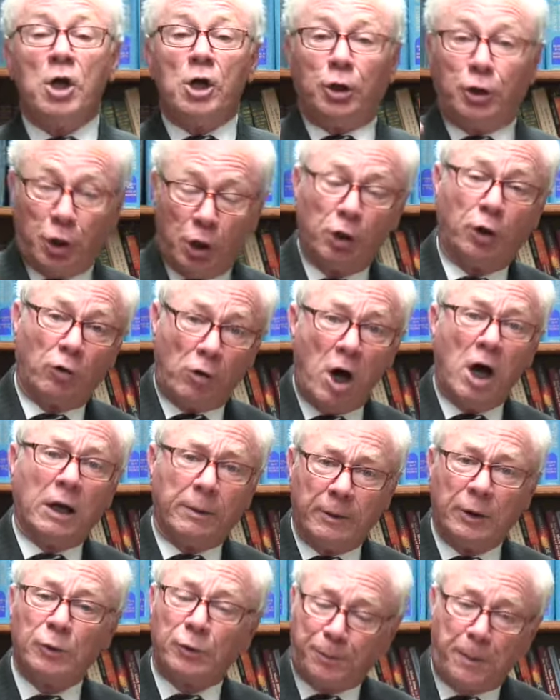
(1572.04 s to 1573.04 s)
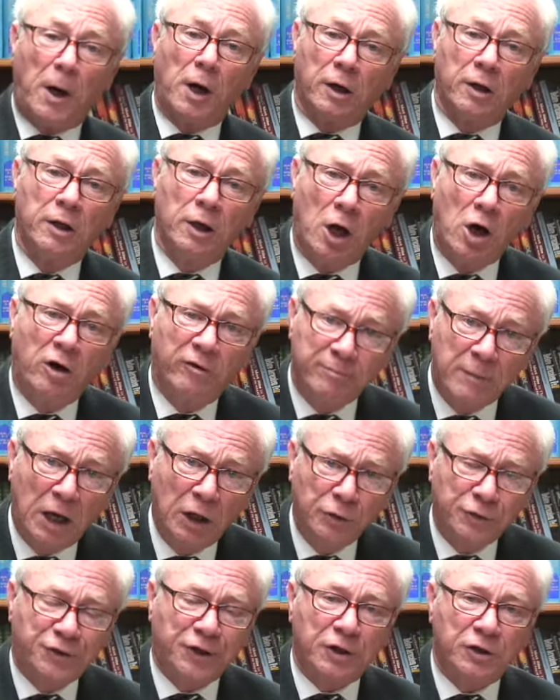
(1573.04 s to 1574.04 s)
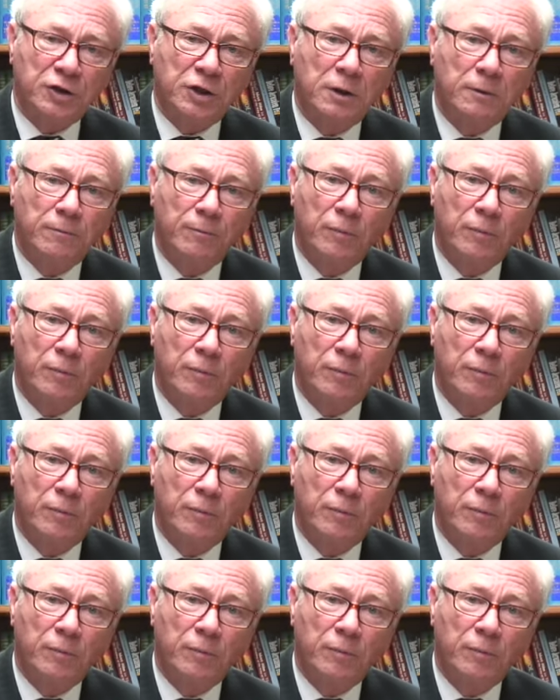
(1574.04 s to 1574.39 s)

Deuteronomy was part of the law of Moses.